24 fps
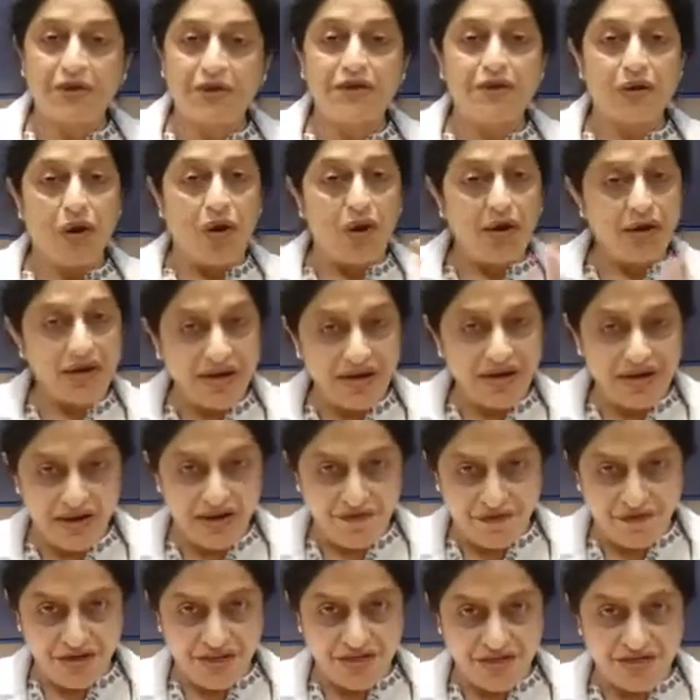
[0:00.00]
on an
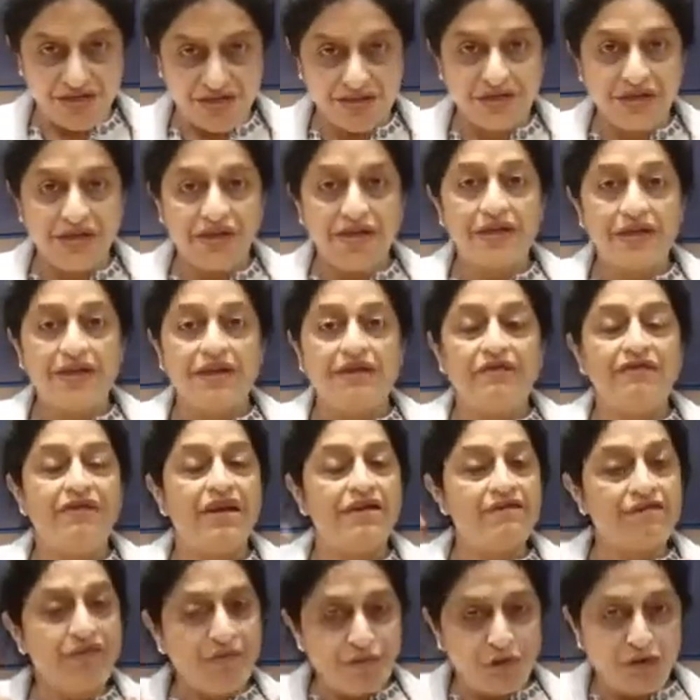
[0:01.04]
average,
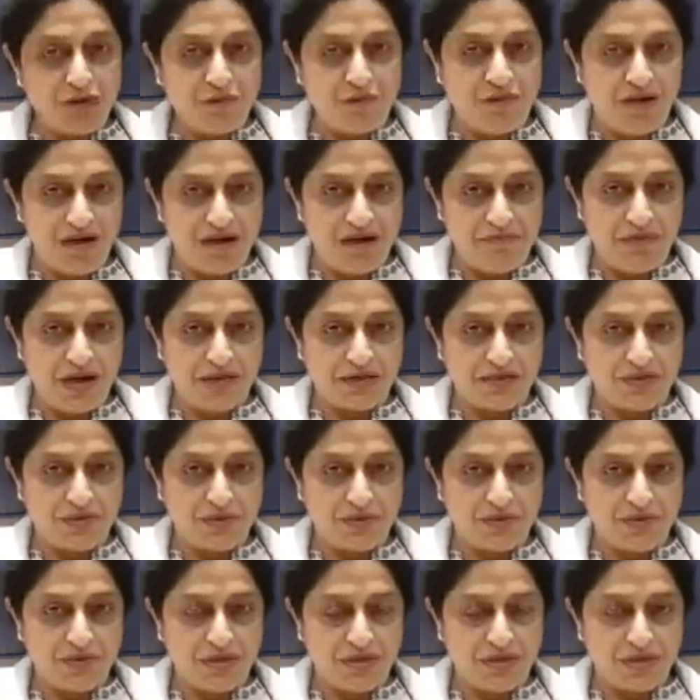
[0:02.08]
when we put 1
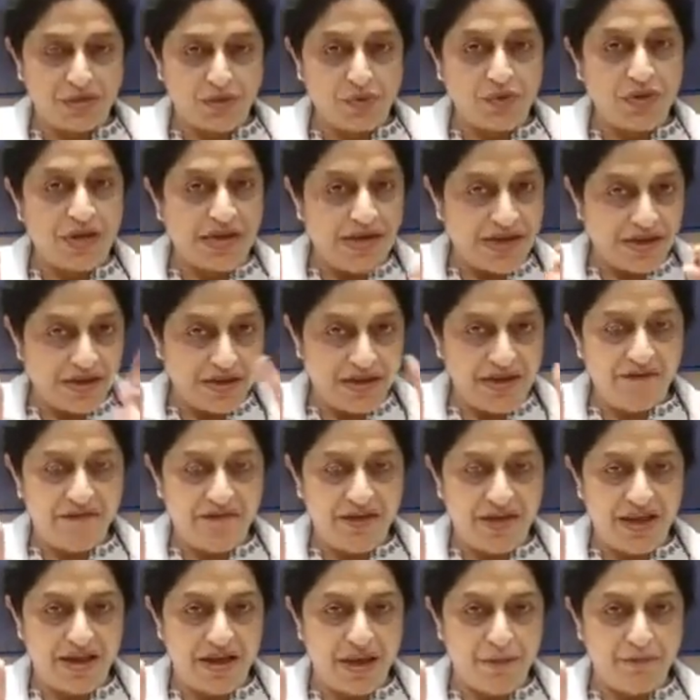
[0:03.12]
blastocyst, only a day
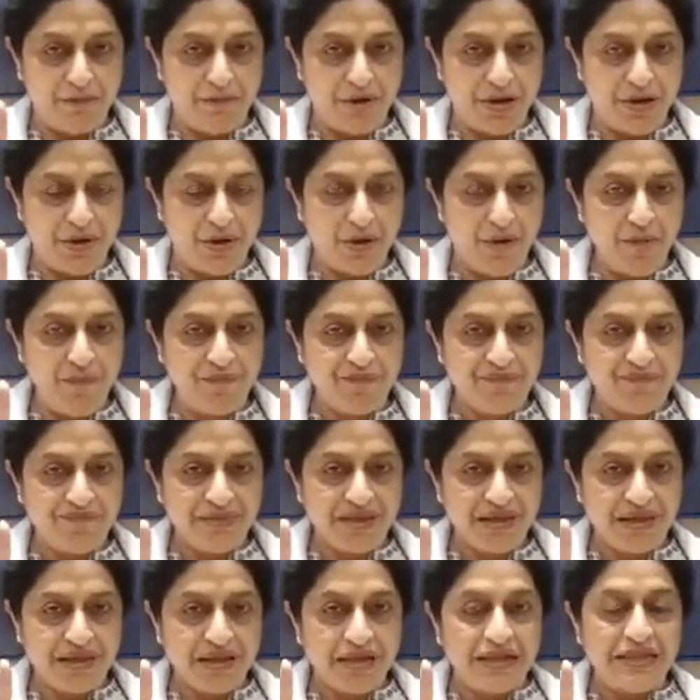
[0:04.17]
5 embryo,
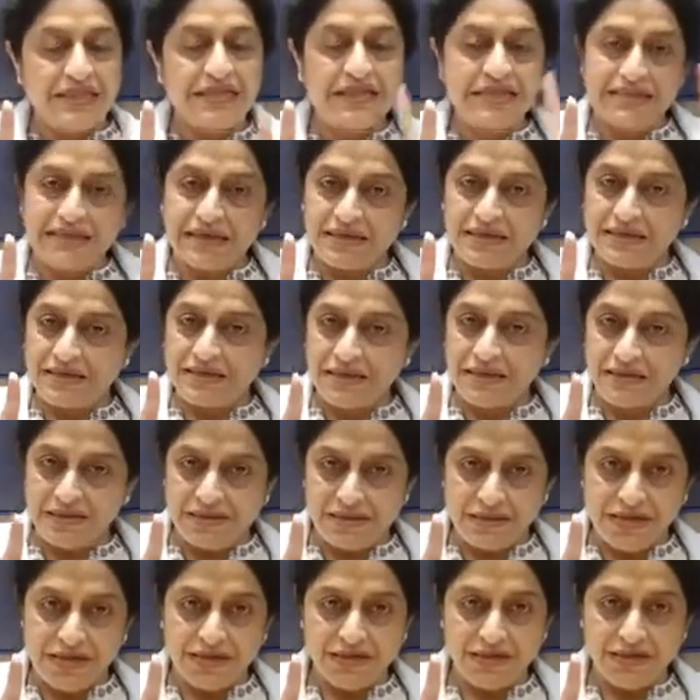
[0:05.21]
the success
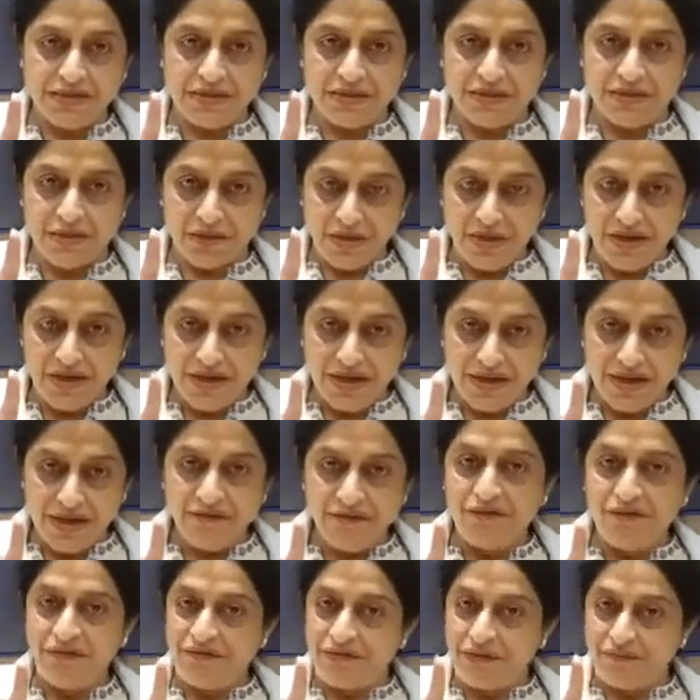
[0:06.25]
rate is good,
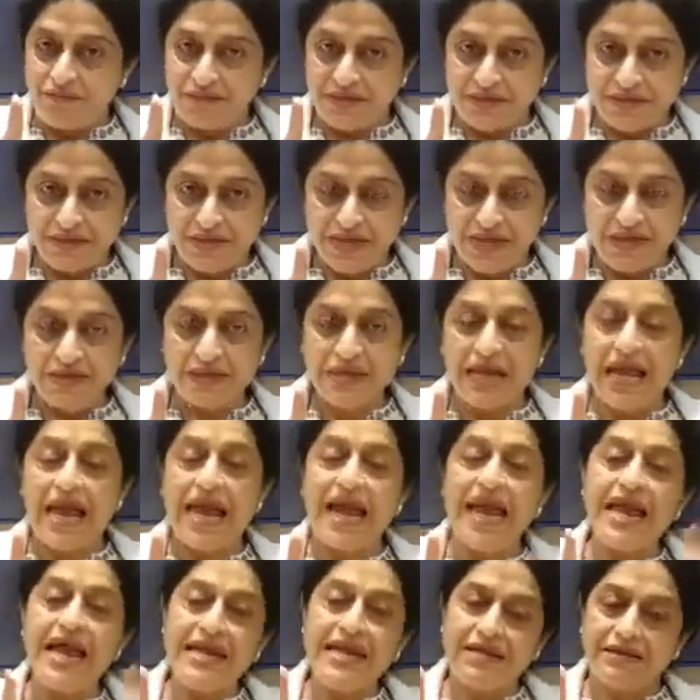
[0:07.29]
50%,
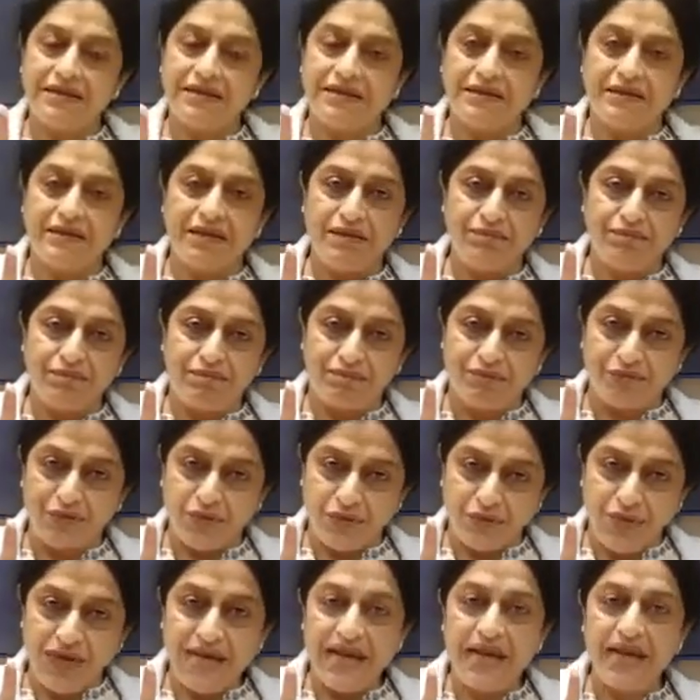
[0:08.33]
and the
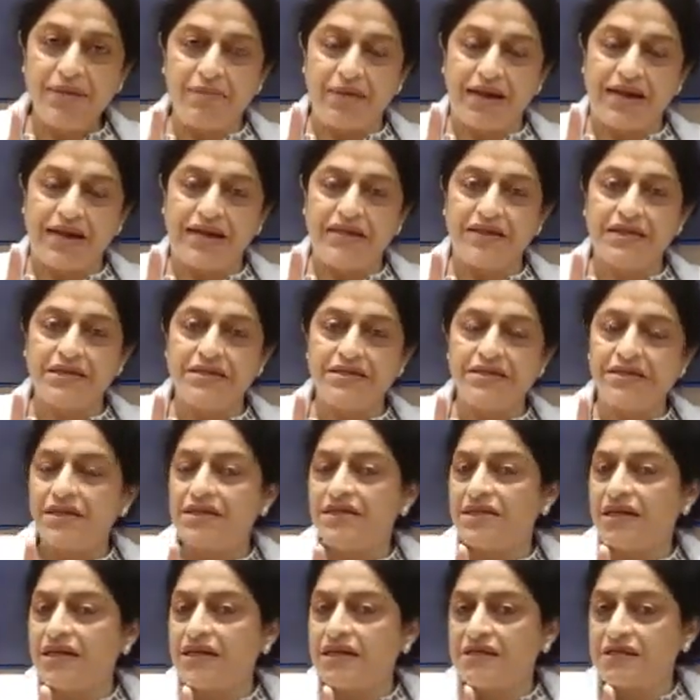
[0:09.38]
twinning pregnancy
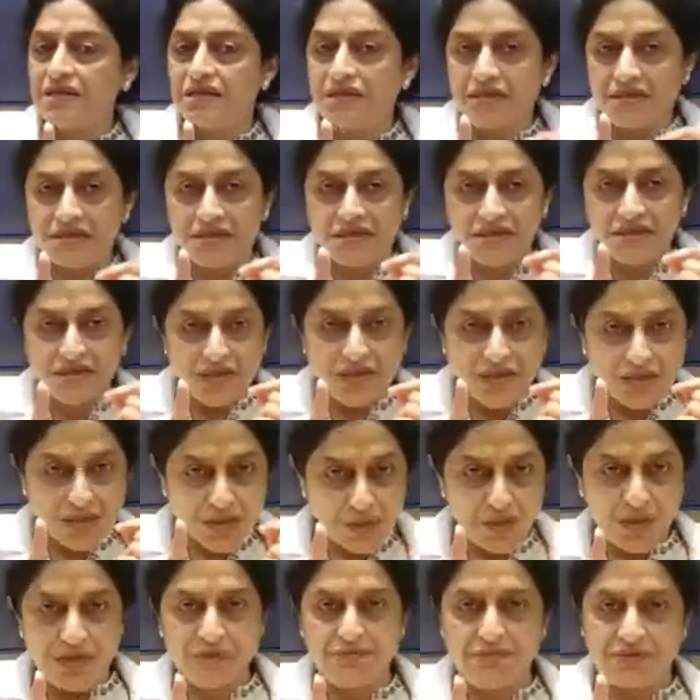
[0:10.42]
chances is just
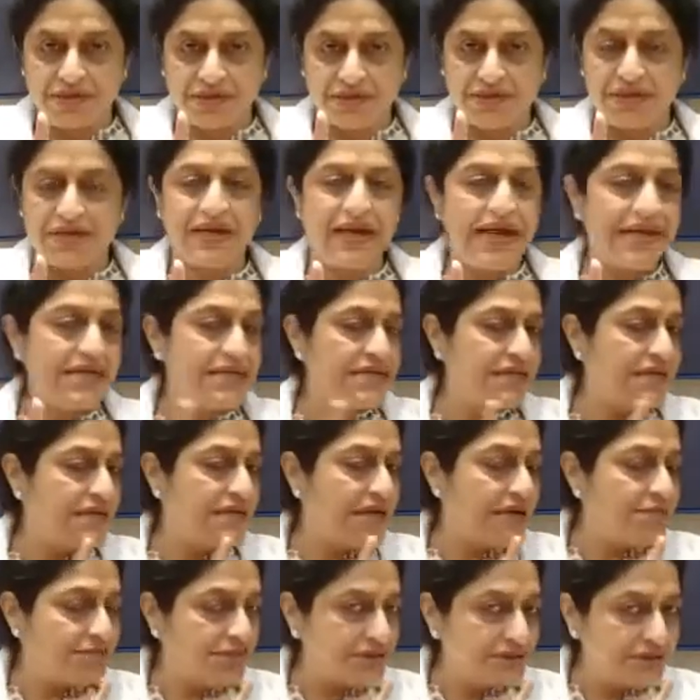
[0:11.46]
1%.
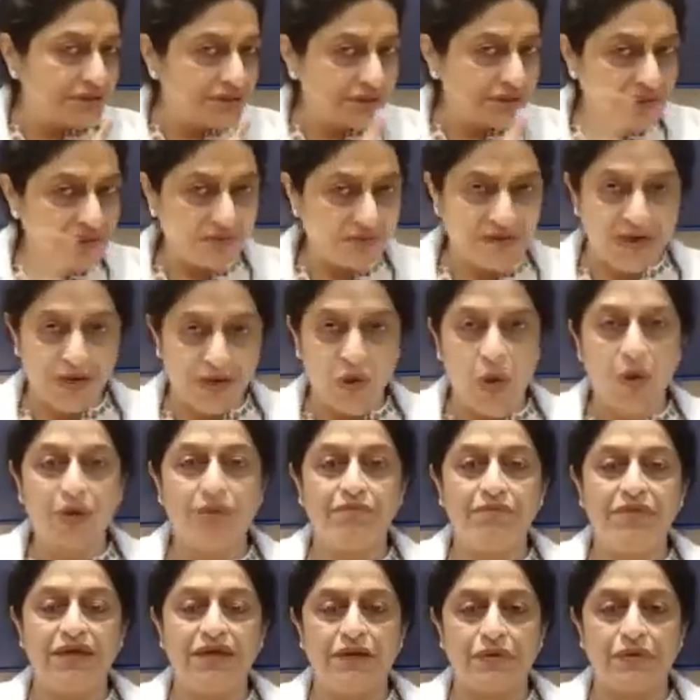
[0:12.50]
99% it will
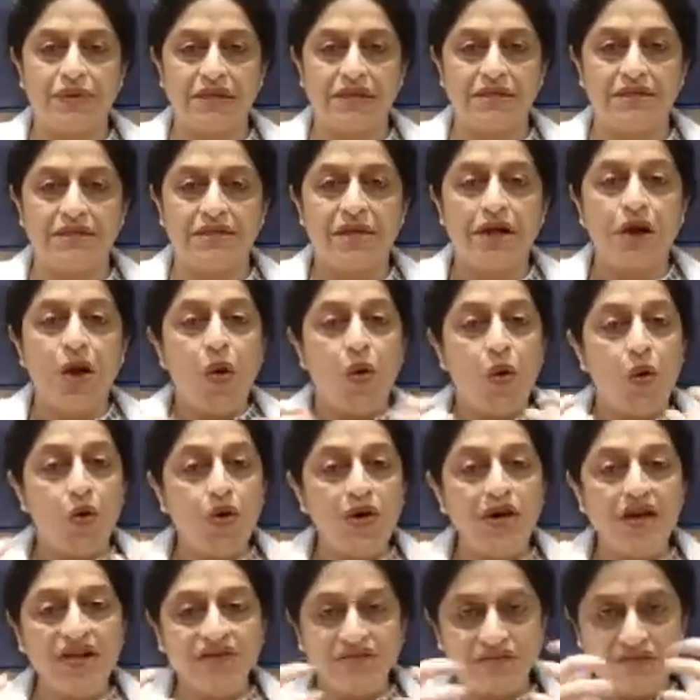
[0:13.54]
not be twins,
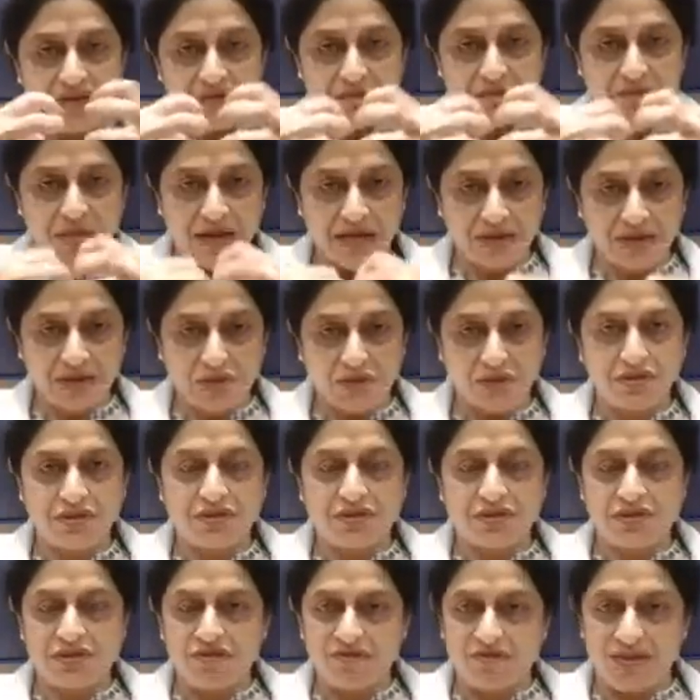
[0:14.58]
only if the
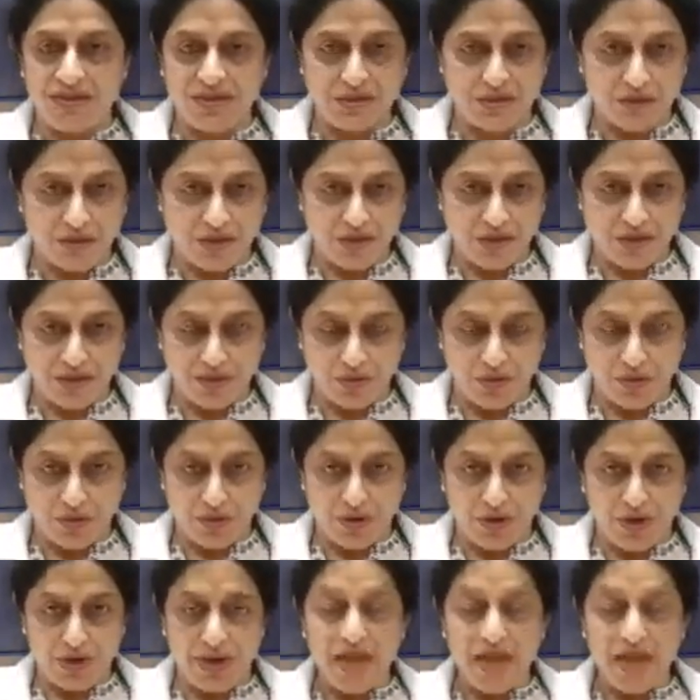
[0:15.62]
blastocyst divides on its own.